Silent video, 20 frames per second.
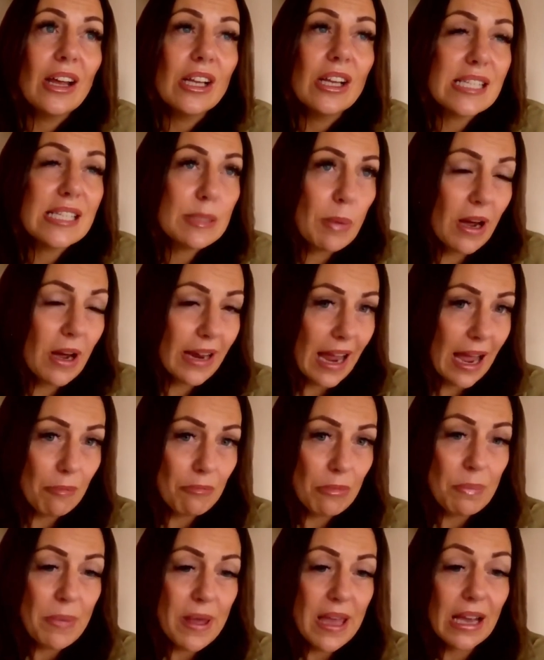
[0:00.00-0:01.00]
despite
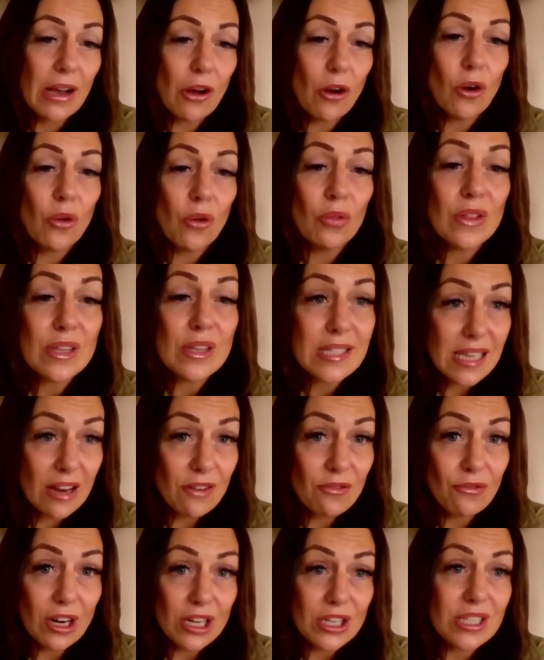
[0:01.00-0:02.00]
Amber being on the
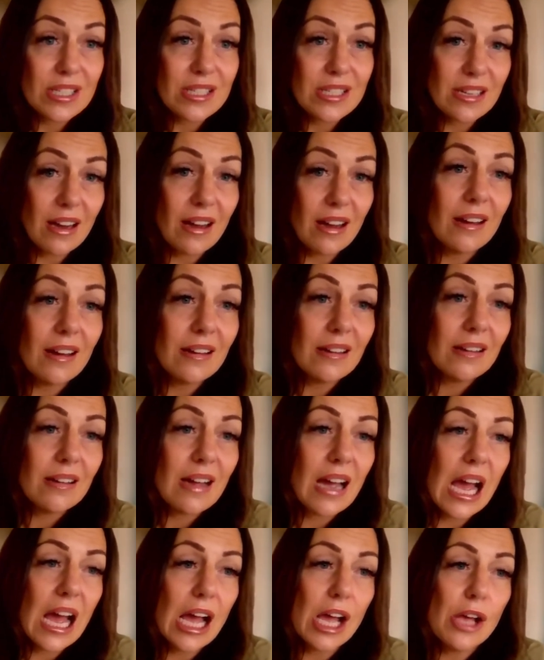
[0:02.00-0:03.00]
SEN register,
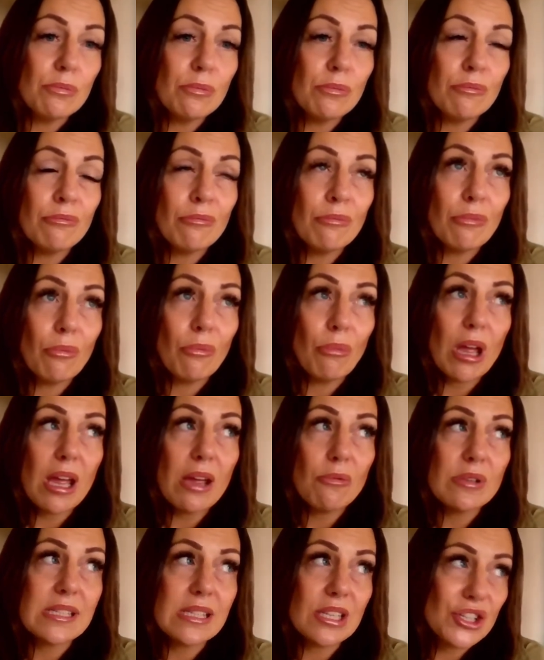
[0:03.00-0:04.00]

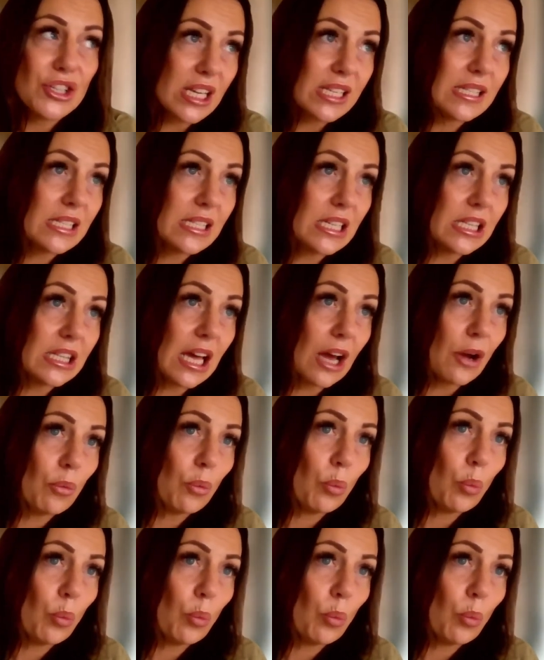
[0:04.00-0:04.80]
it was suggested that